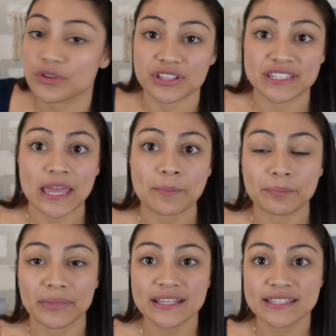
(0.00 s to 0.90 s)
where the tape
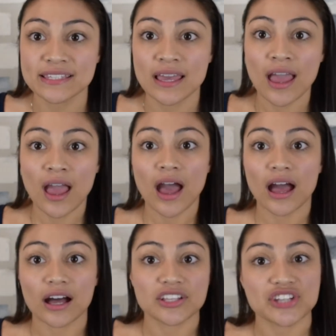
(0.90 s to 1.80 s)
meets.
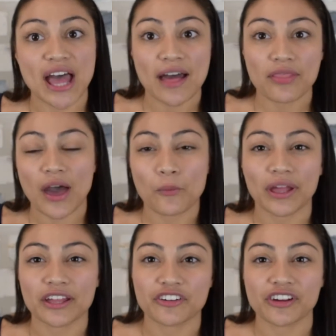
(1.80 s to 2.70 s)
That
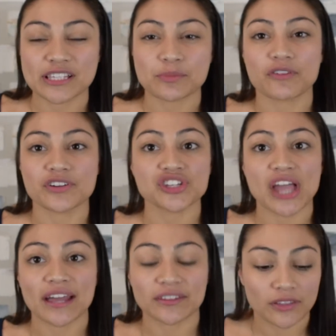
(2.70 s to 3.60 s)
way it creates more of a
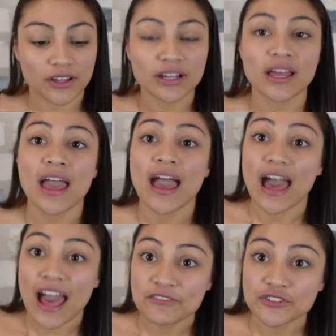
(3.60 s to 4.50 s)
jagged look.
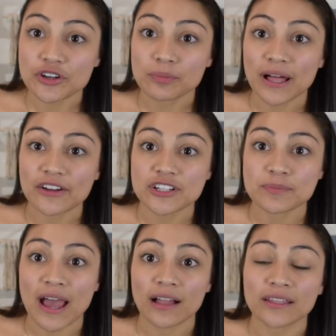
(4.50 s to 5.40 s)
After you apply your
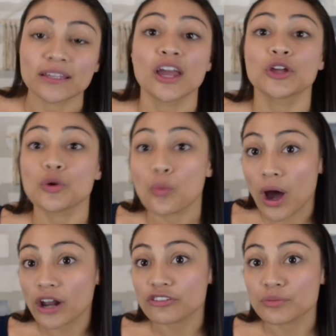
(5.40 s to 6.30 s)
spackling, you
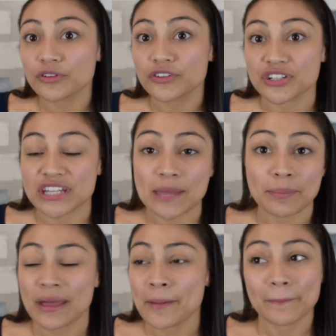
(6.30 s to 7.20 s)
want to remove your tape
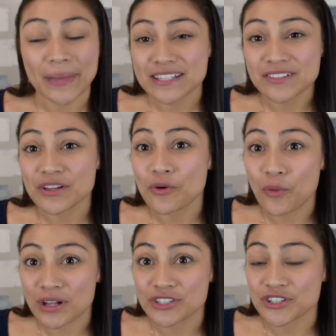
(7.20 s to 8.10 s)
basically
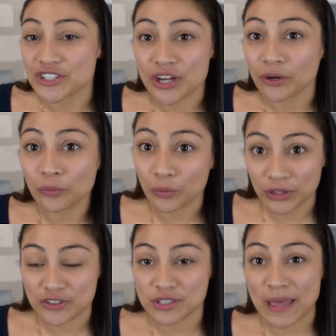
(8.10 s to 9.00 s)
once you're done
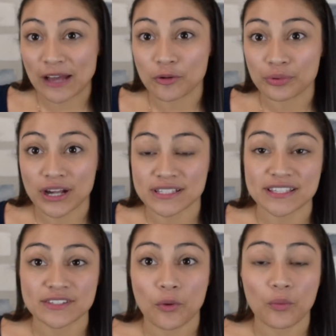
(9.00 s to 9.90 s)
with your spackle process.
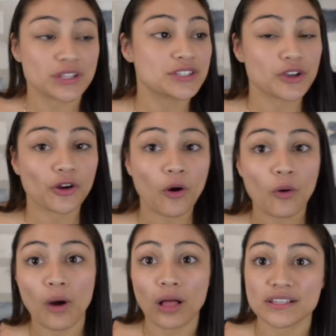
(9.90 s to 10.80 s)
So once your
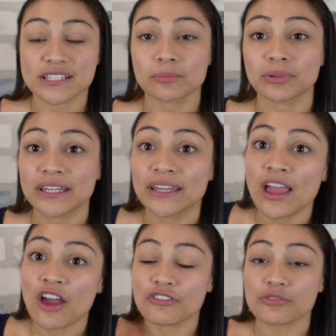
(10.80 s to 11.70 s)
whole wall is complete,
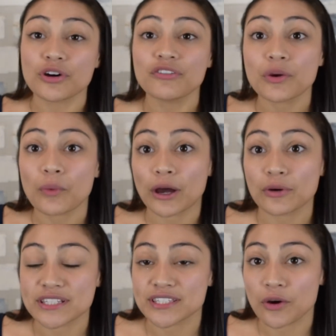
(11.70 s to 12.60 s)
remove it while
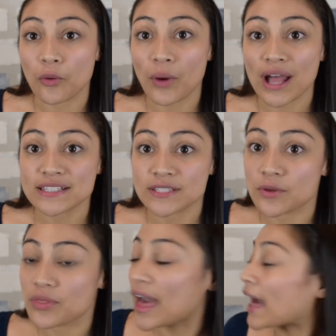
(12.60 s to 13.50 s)
it's still wet
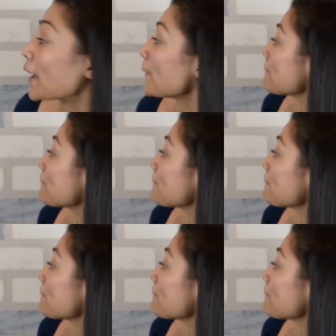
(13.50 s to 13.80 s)
so that